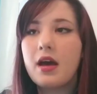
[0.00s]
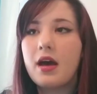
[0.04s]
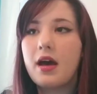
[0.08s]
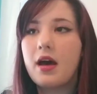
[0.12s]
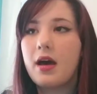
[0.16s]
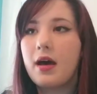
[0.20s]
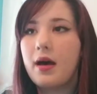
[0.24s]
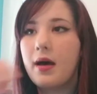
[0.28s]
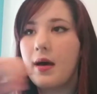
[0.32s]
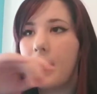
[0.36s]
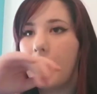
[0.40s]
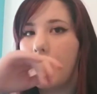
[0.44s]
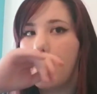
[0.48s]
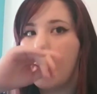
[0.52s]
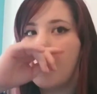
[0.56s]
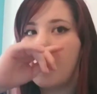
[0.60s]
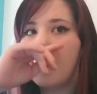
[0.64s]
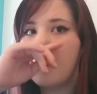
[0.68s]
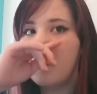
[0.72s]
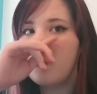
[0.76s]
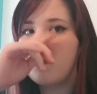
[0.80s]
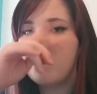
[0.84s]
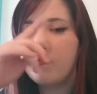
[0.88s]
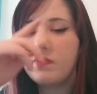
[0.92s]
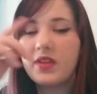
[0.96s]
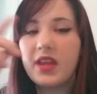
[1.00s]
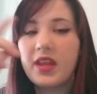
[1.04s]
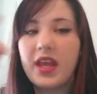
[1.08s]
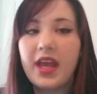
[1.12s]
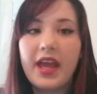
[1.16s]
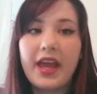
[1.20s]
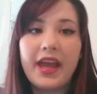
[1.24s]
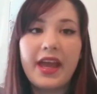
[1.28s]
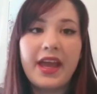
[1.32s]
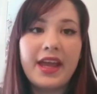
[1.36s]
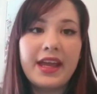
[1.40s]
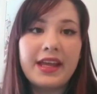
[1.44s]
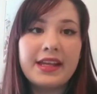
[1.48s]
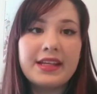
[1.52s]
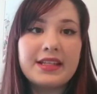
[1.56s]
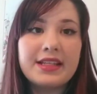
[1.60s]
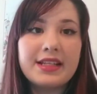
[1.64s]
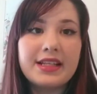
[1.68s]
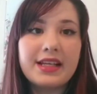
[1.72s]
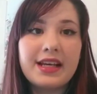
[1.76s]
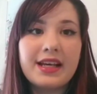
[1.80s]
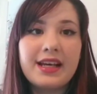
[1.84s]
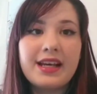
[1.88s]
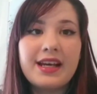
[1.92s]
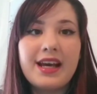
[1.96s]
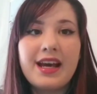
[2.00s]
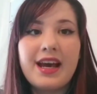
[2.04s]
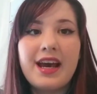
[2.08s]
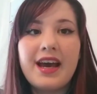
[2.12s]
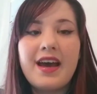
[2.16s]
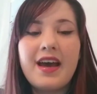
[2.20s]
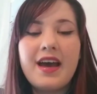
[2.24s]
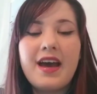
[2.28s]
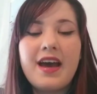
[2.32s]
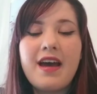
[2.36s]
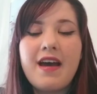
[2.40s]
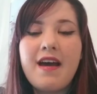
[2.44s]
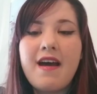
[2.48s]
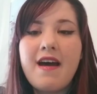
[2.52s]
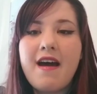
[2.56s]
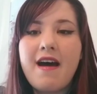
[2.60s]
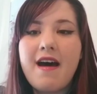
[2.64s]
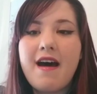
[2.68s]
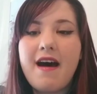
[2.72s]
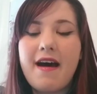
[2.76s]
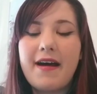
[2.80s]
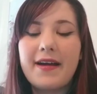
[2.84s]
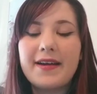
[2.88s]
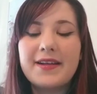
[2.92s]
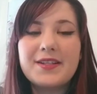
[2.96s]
and I